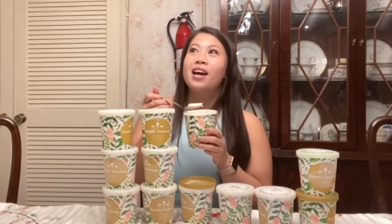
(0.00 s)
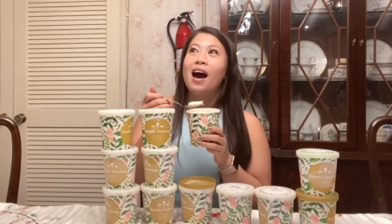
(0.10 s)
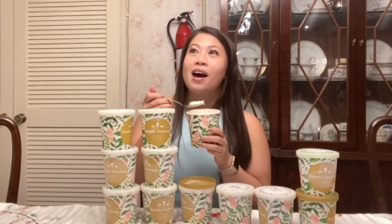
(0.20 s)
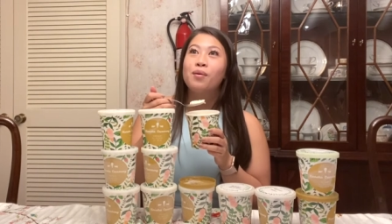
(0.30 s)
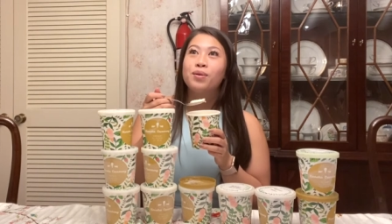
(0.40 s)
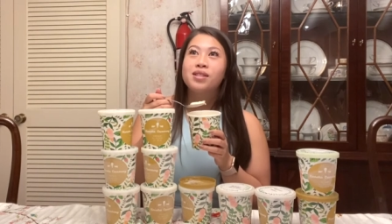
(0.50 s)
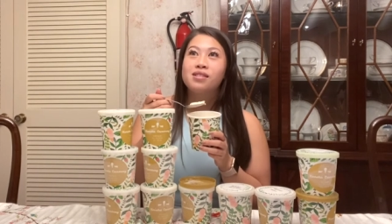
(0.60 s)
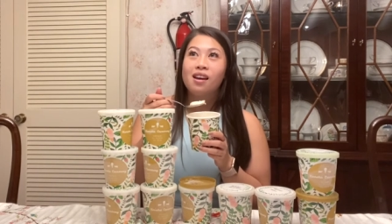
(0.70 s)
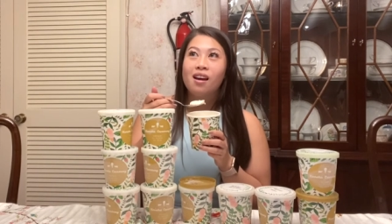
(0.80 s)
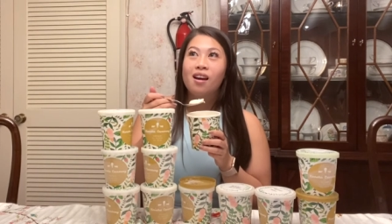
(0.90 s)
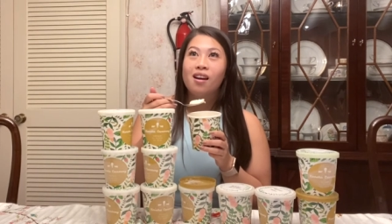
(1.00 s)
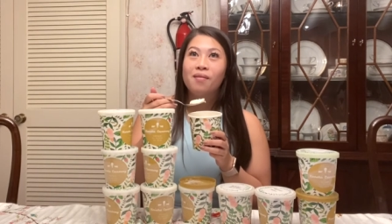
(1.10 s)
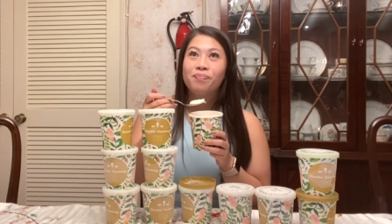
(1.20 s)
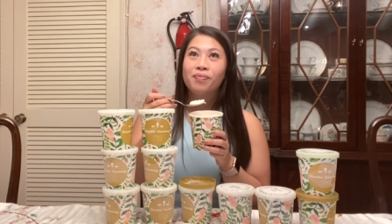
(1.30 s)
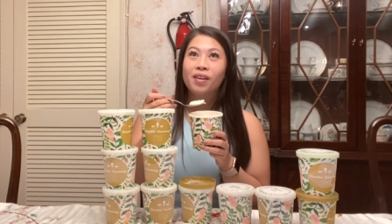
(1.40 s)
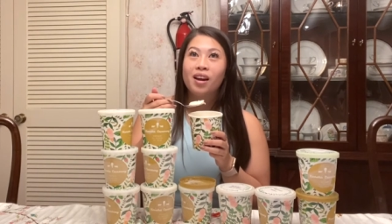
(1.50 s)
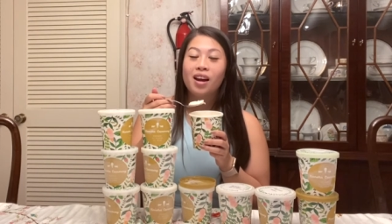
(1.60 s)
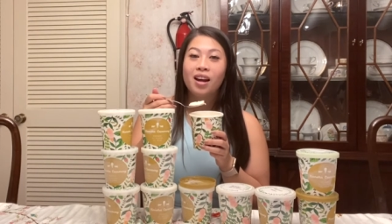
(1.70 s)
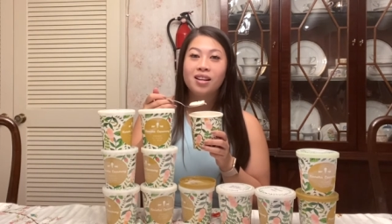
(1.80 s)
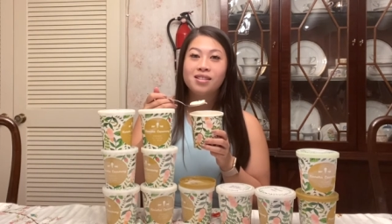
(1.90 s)
I would say
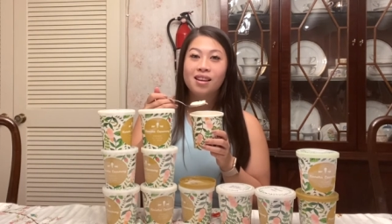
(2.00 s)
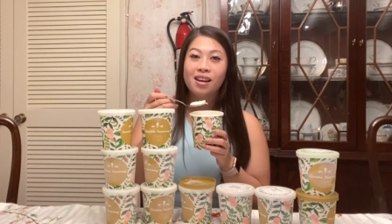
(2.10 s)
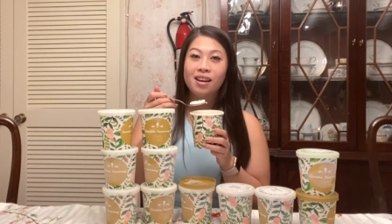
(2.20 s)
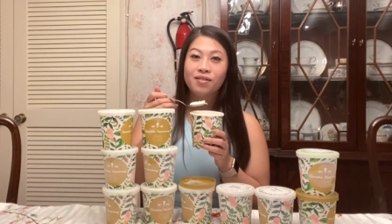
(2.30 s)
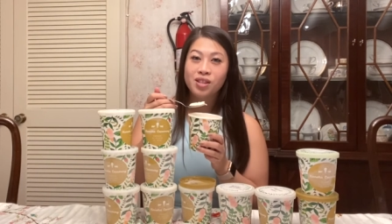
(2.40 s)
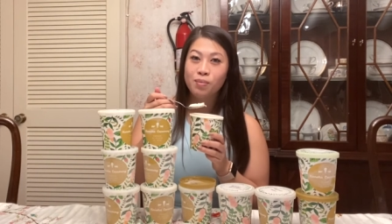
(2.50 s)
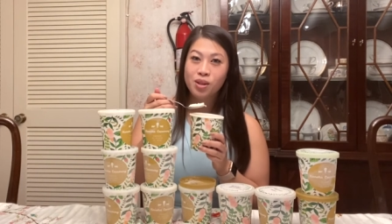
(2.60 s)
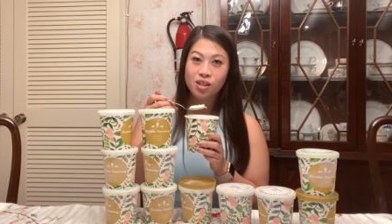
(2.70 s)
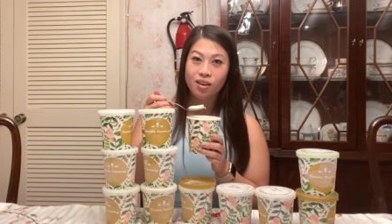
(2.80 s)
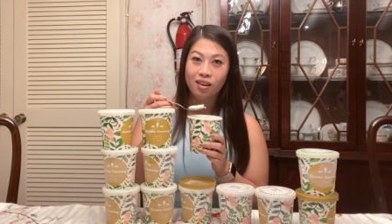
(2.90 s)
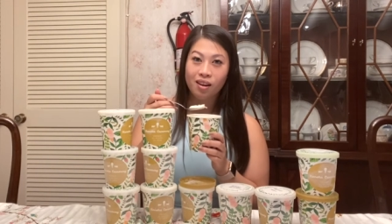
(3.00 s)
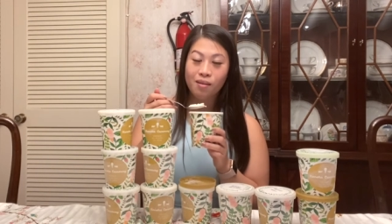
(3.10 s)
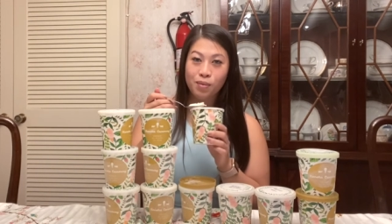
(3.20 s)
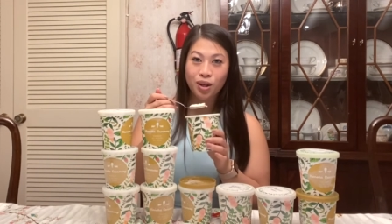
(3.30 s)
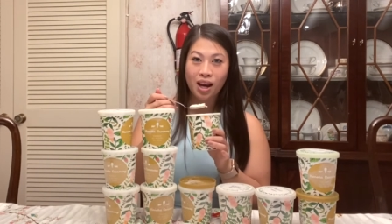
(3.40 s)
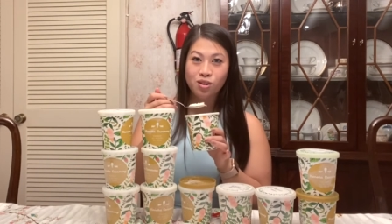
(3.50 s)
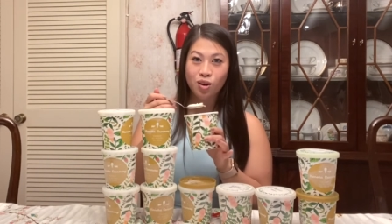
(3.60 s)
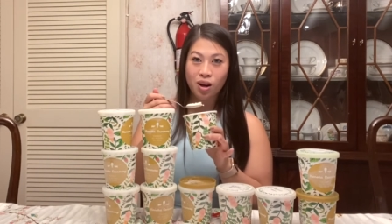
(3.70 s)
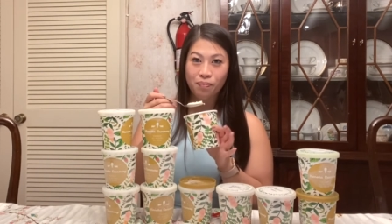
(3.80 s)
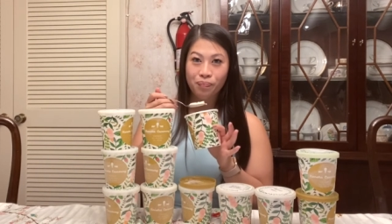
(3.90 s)
it's like if someone took milk ice
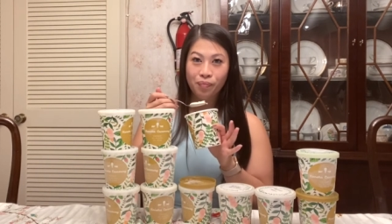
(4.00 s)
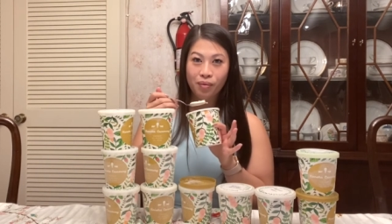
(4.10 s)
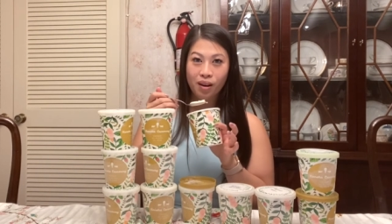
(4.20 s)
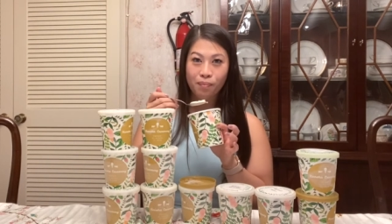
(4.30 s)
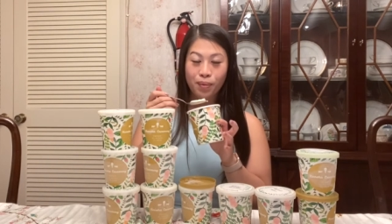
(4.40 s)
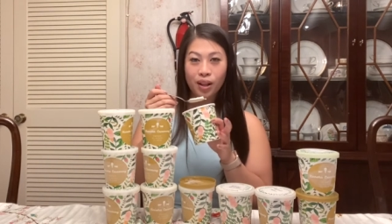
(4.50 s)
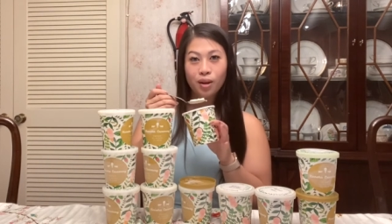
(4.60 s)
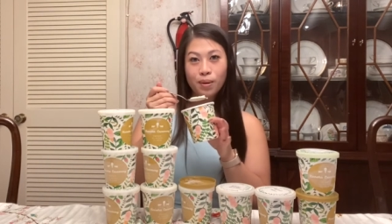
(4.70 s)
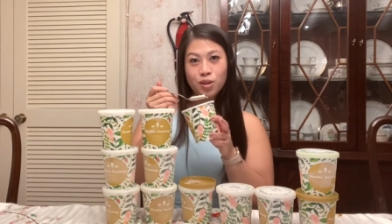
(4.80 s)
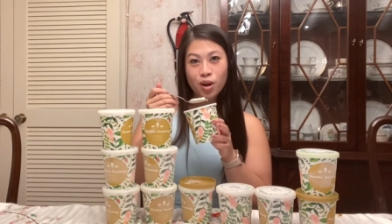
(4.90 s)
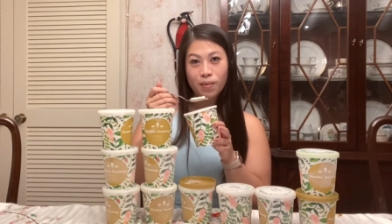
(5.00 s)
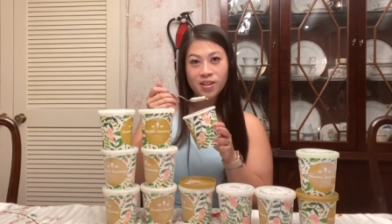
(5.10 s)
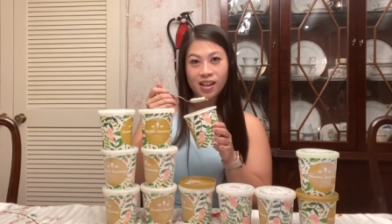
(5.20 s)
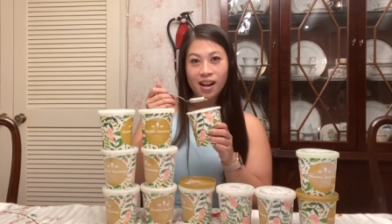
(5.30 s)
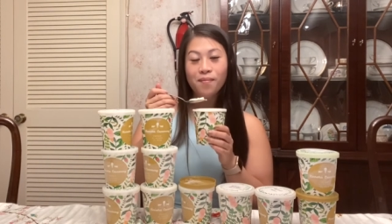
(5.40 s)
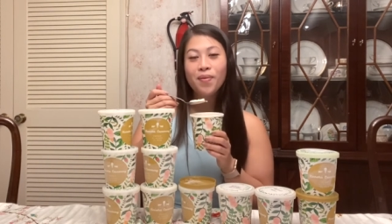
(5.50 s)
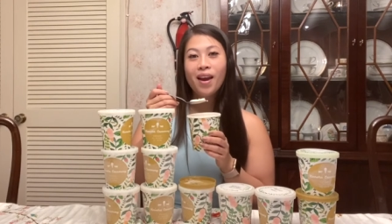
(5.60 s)
cream, put a little bit of strawberries in it,